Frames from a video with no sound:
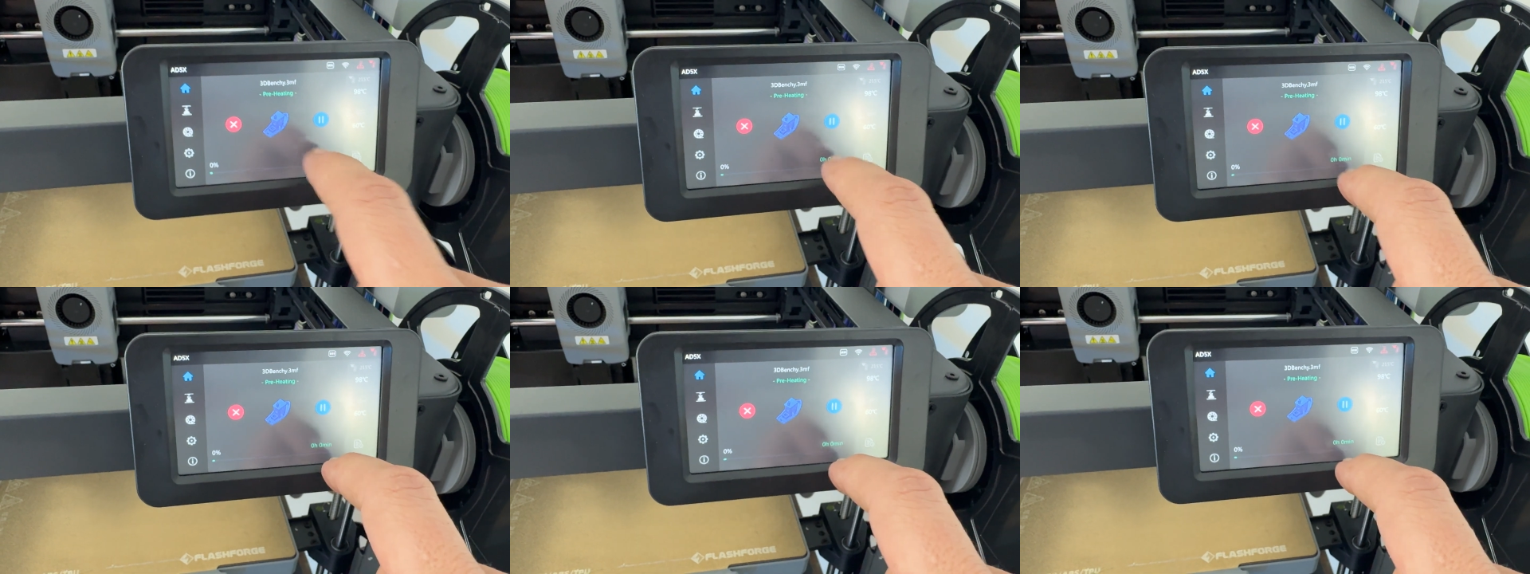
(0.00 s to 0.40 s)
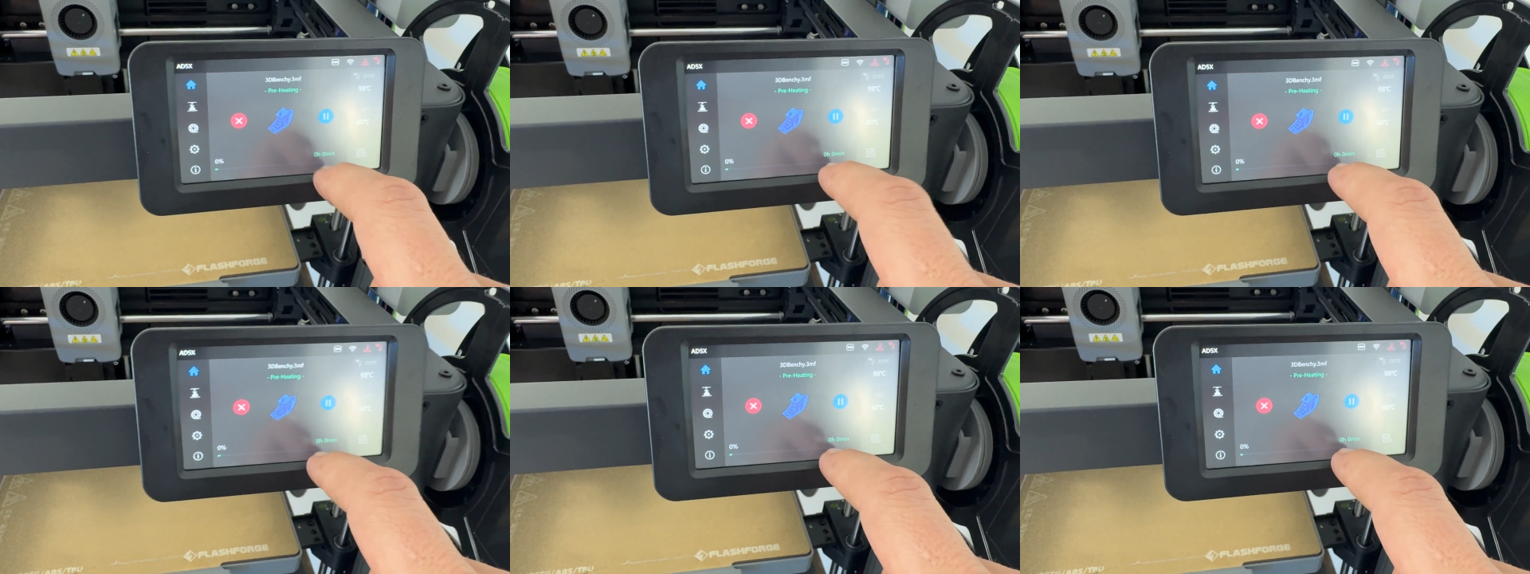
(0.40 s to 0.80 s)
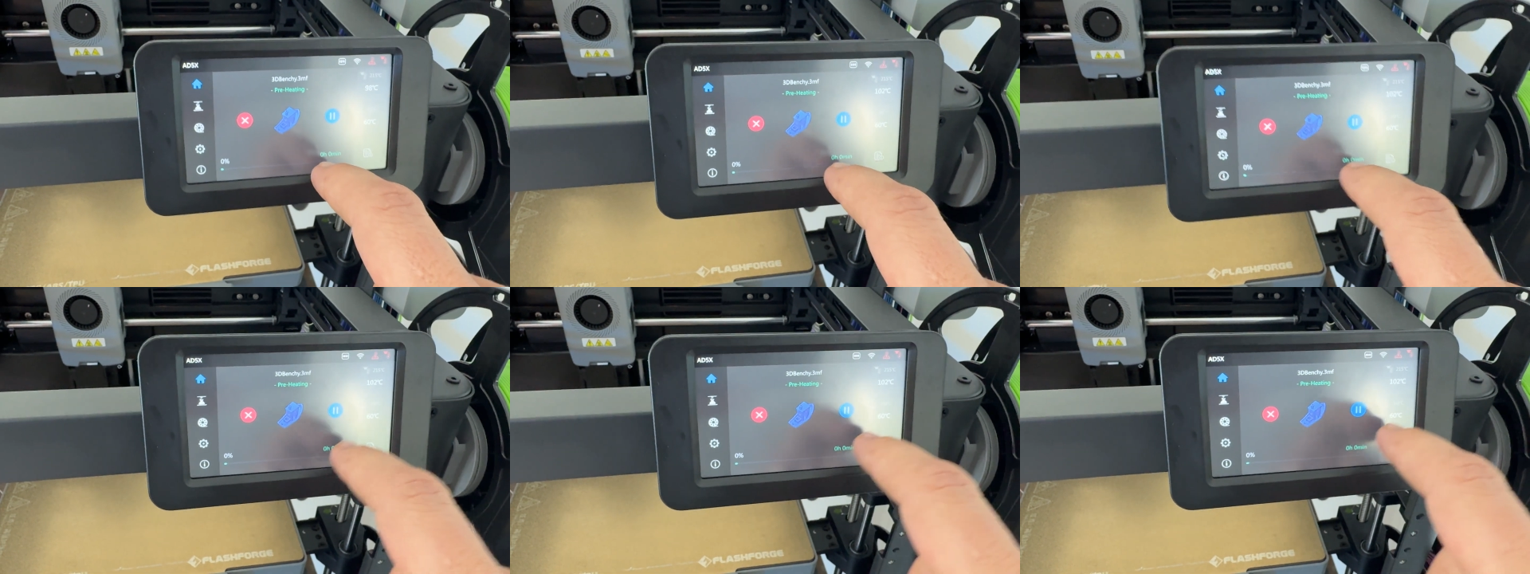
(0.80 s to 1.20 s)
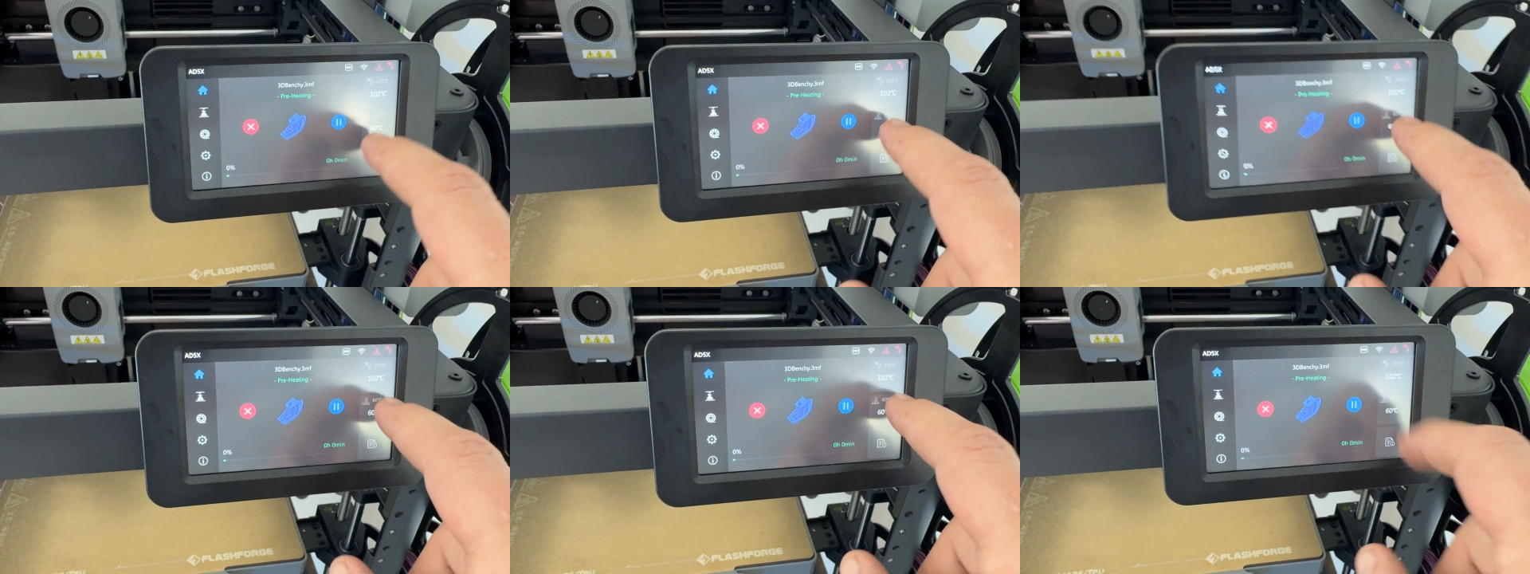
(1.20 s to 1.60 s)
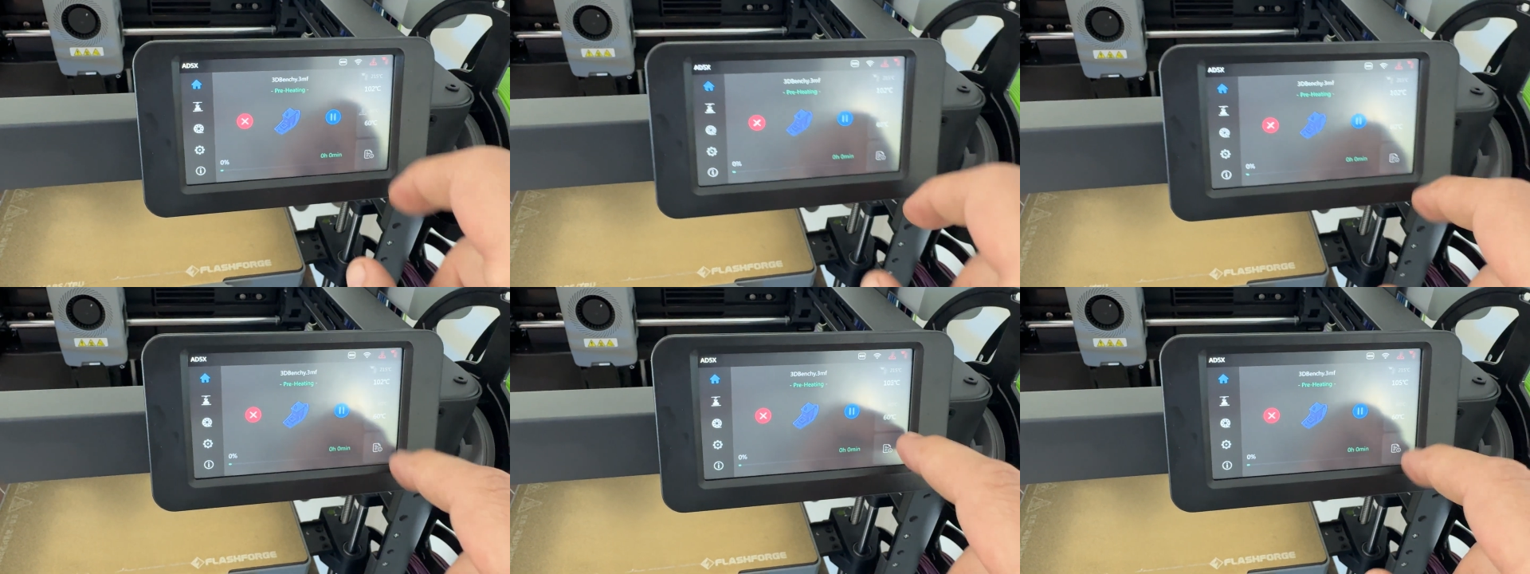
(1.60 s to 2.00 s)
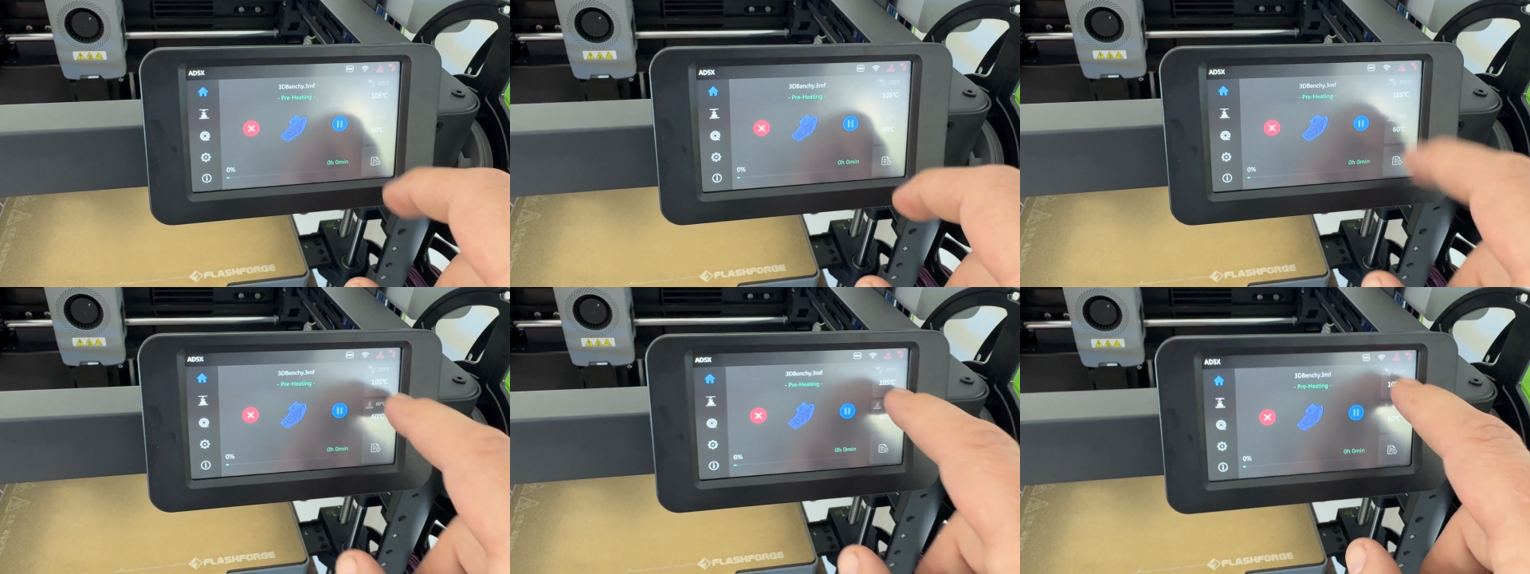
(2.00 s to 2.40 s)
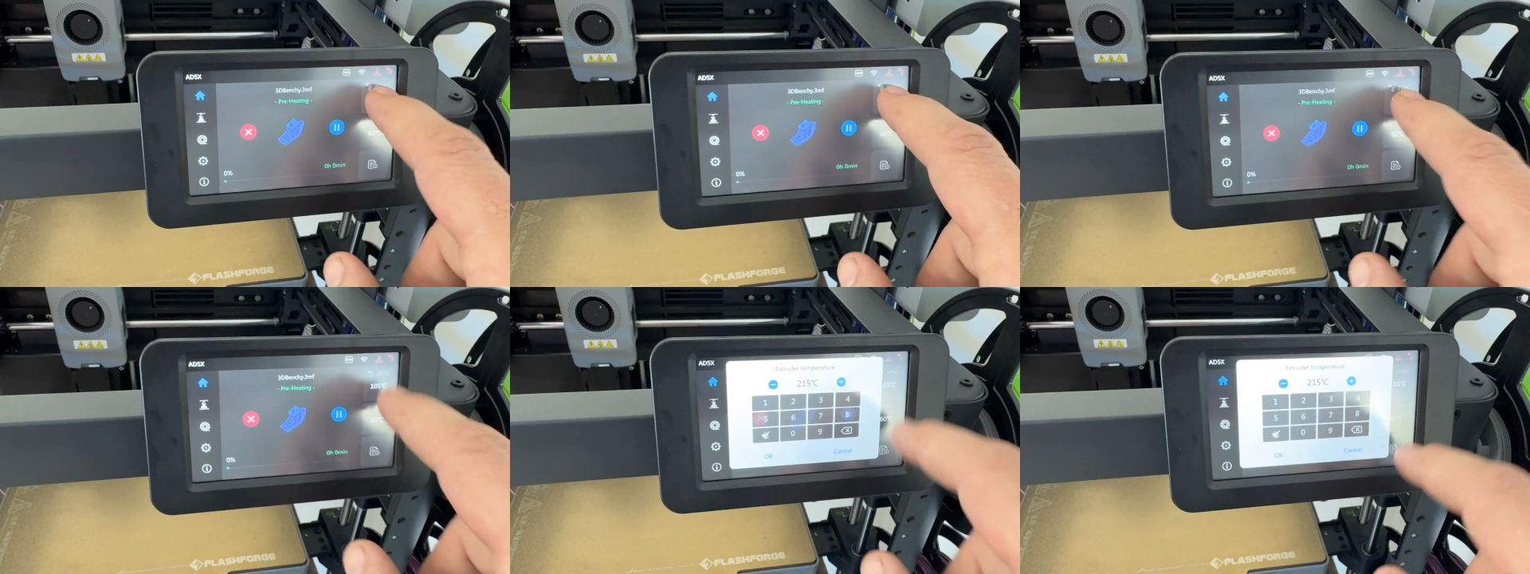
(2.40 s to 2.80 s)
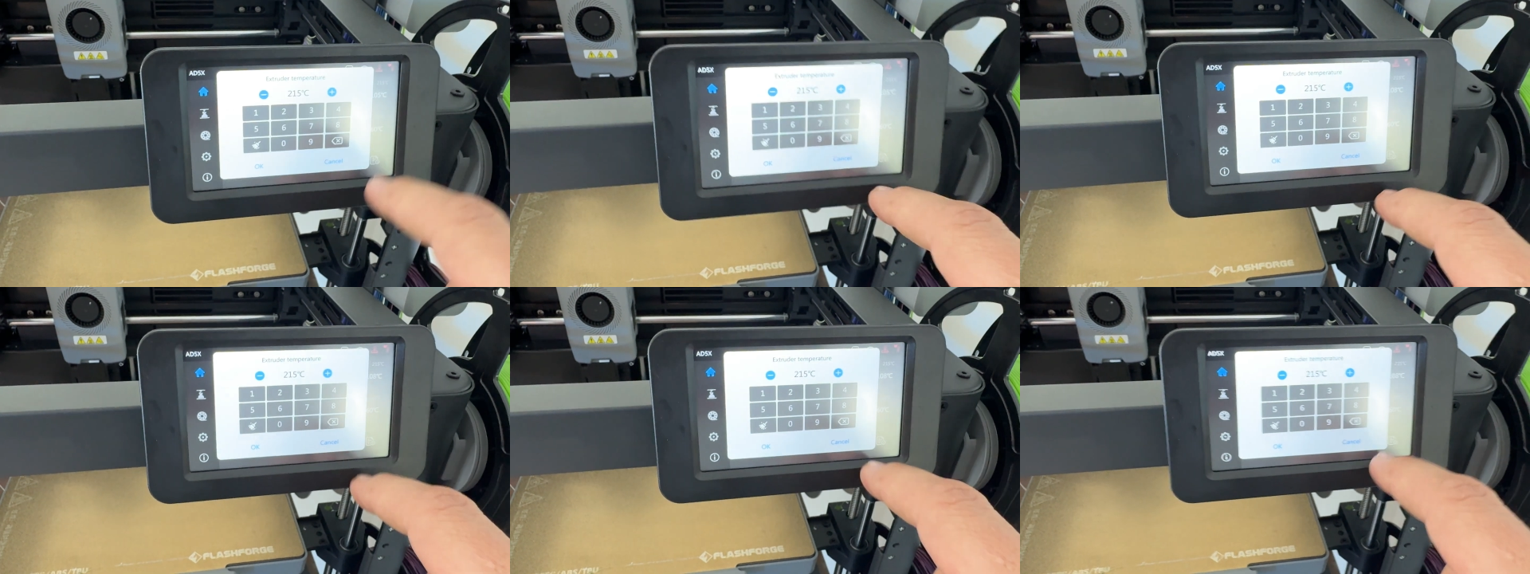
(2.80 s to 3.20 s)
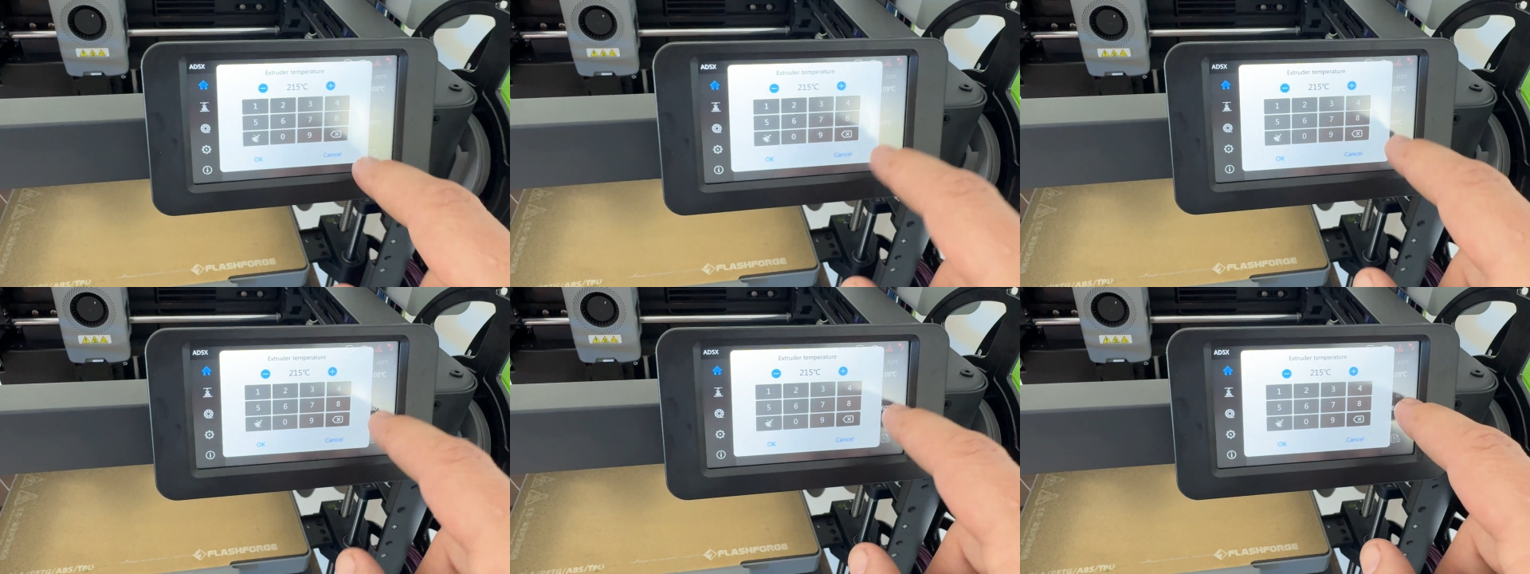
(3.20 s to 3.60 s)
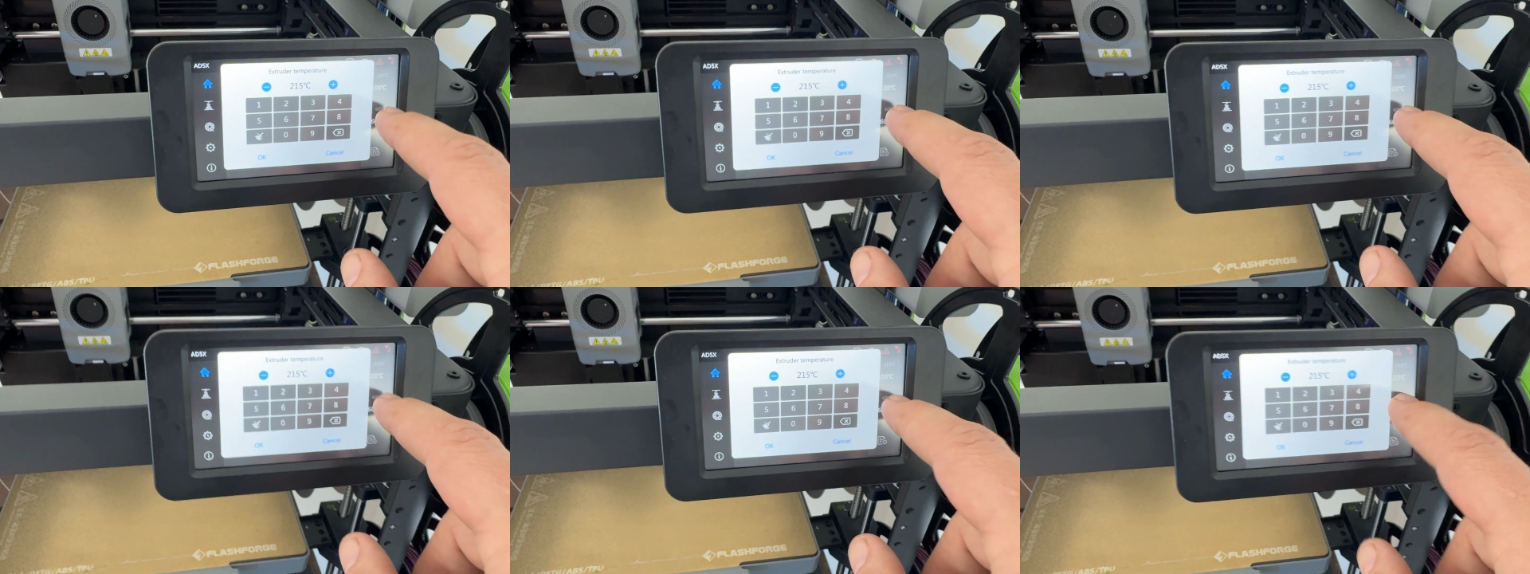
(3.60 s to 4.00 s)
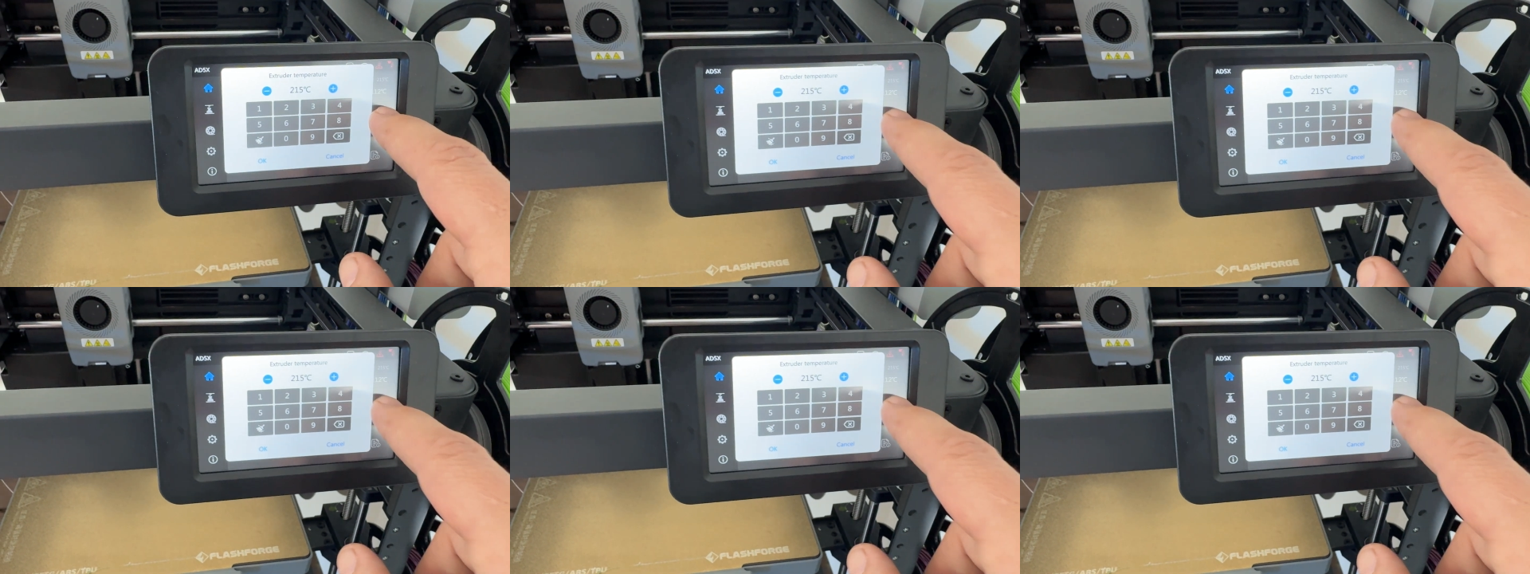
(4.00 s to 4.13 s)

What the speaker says: No face is visible, so there are no lips to read.